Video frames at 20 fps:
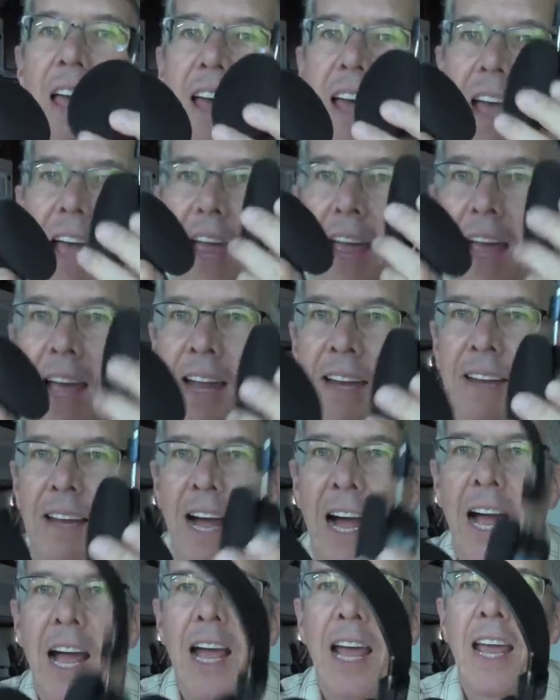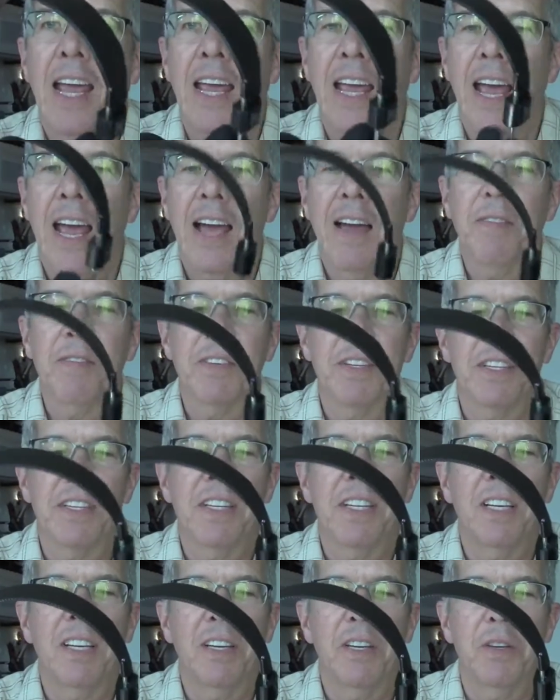And I have to
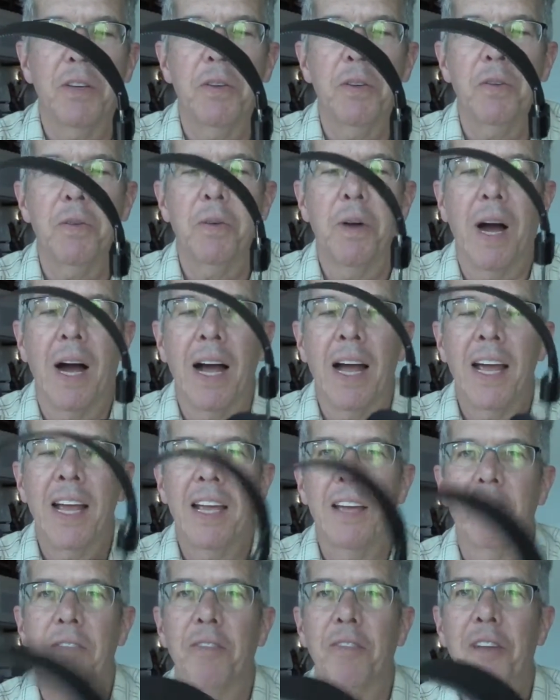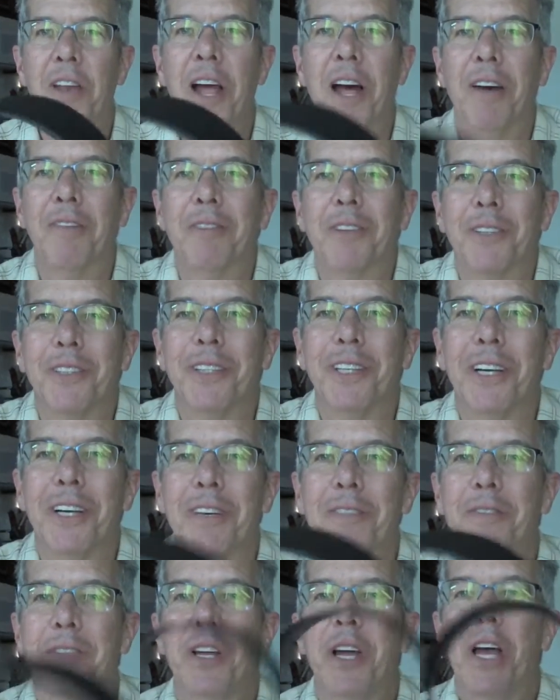tell you, I have never
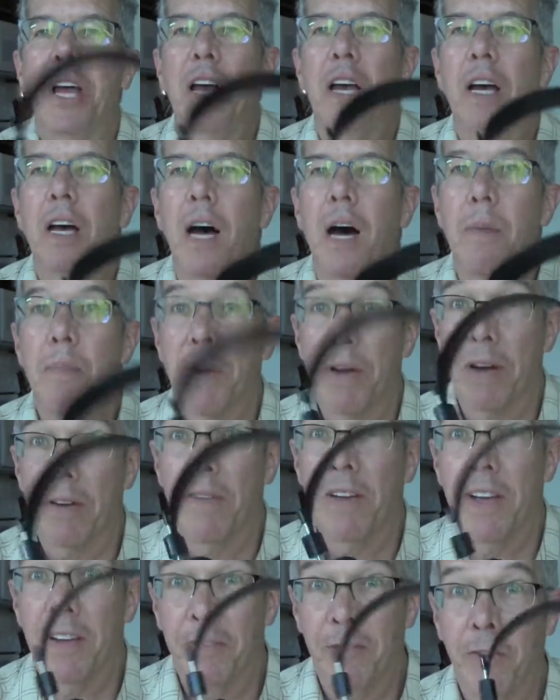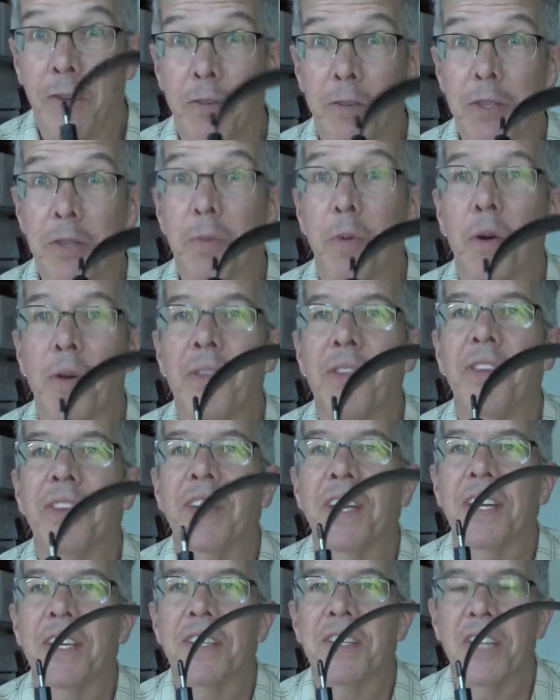loved a pair of headphones more than
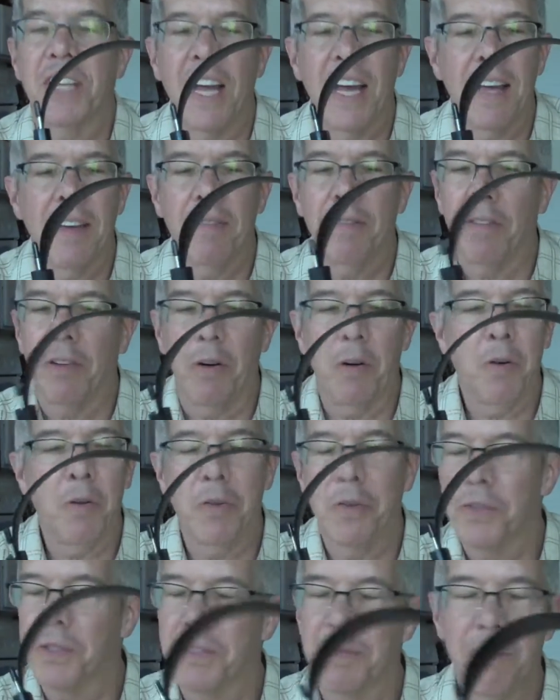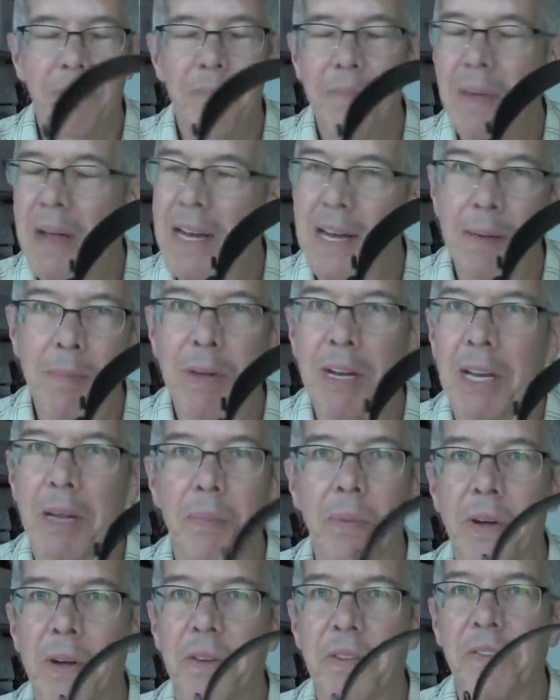these, and I've owned many
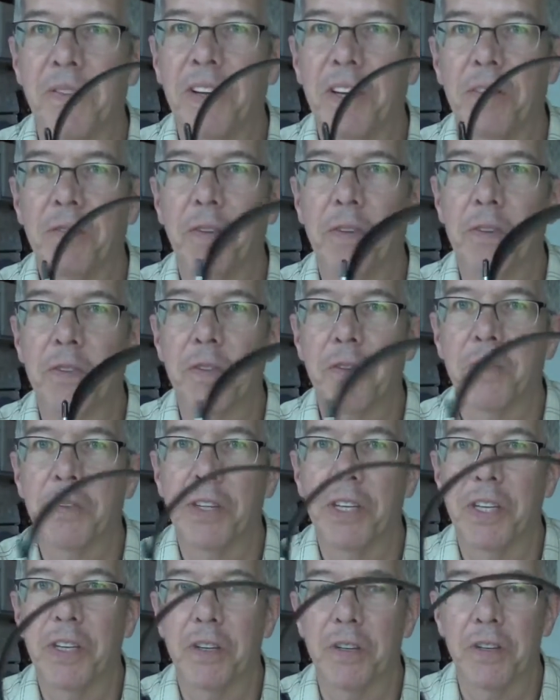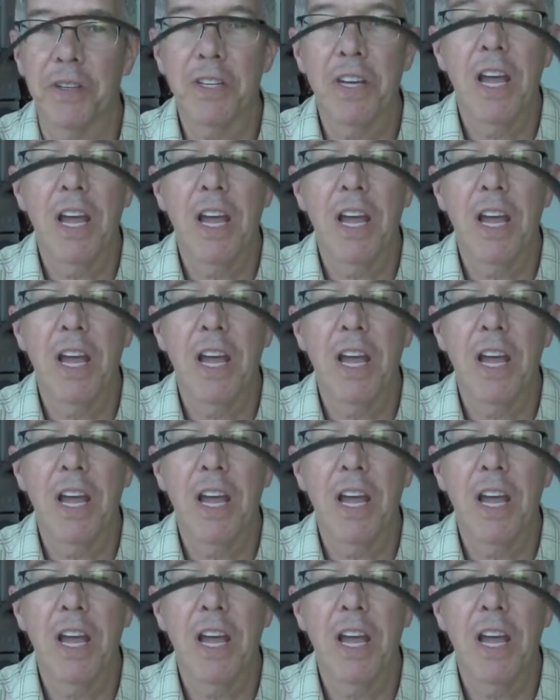pairs of headphones over the years.